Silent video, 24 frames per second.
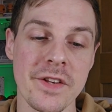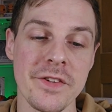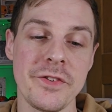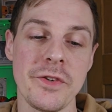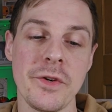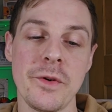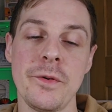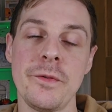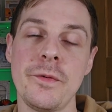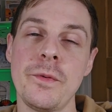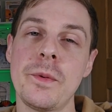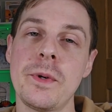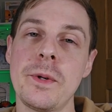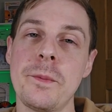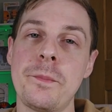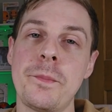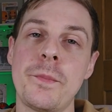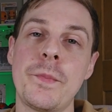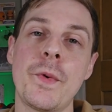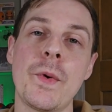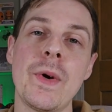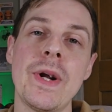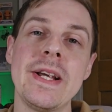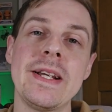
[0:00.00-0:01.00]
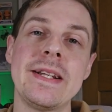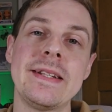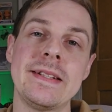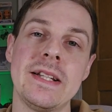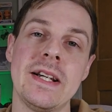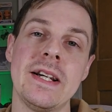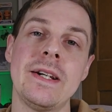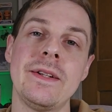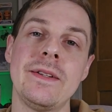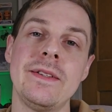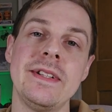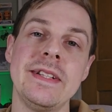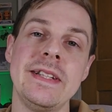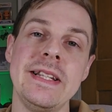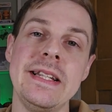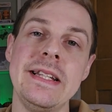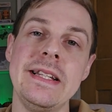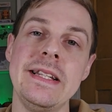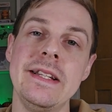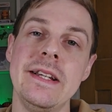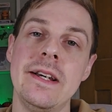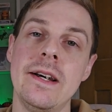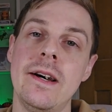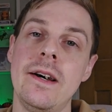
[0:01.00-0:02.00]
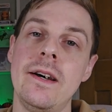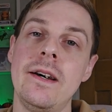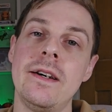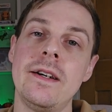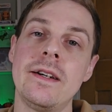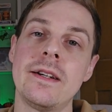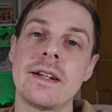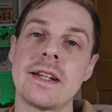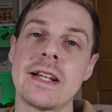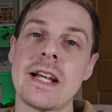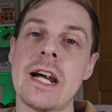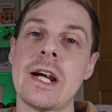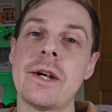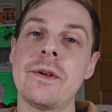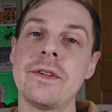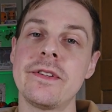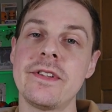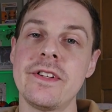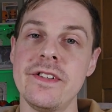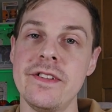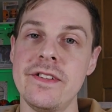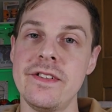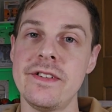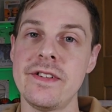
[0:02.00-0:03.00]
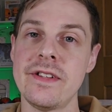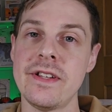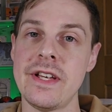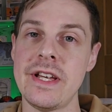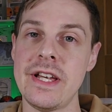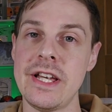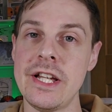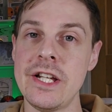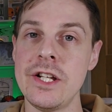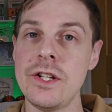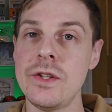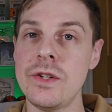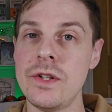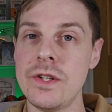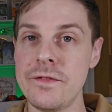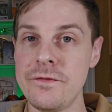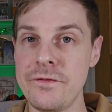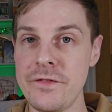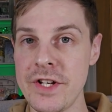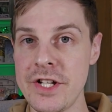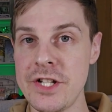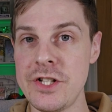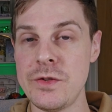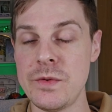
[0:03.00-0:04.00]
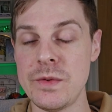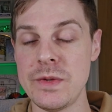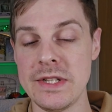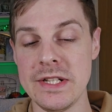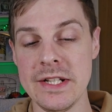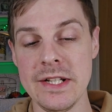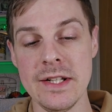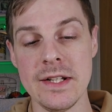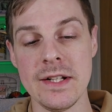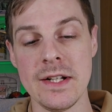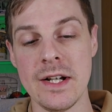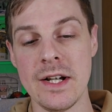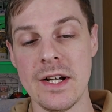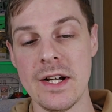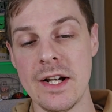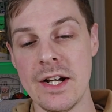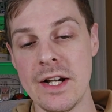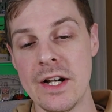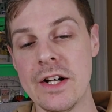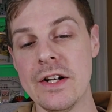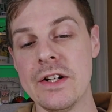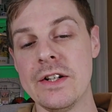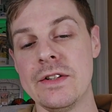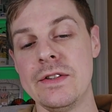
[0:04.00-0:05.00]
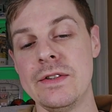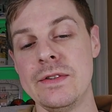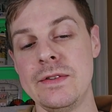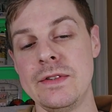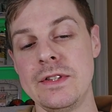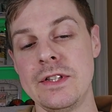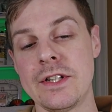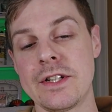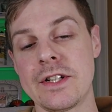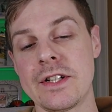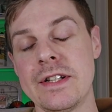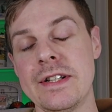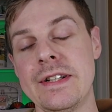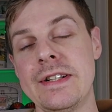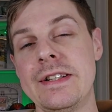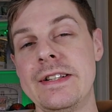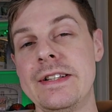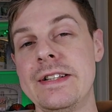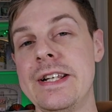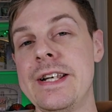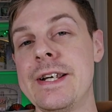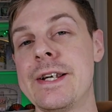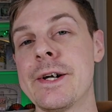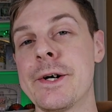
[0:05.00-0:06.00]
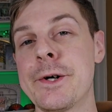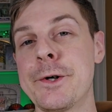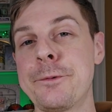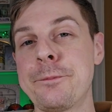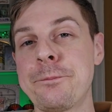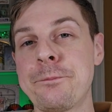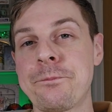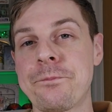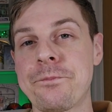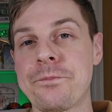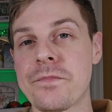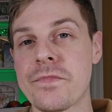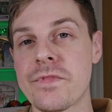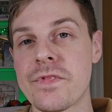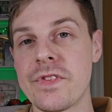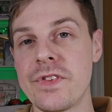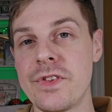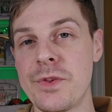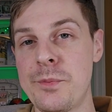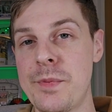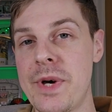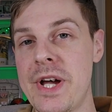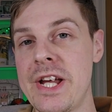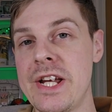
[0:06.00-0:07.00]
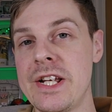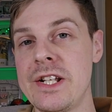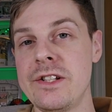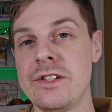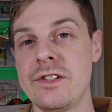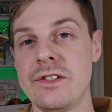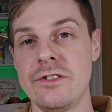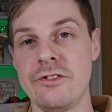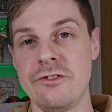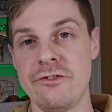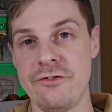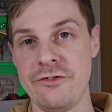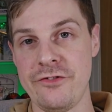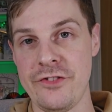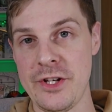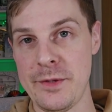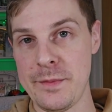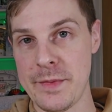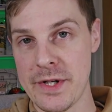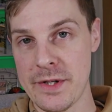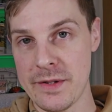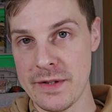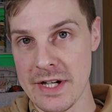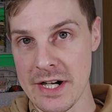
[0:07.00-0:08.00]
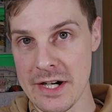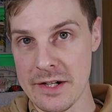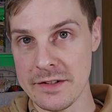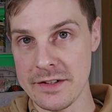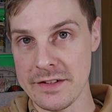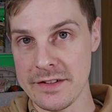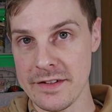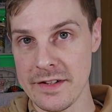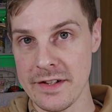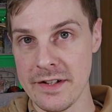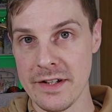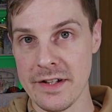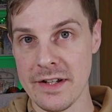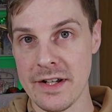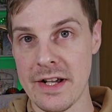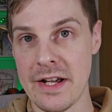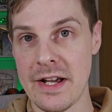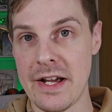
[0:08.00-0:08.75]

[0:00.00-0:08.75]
So if you want to break down the characters individually, you look at Liko, the main female character.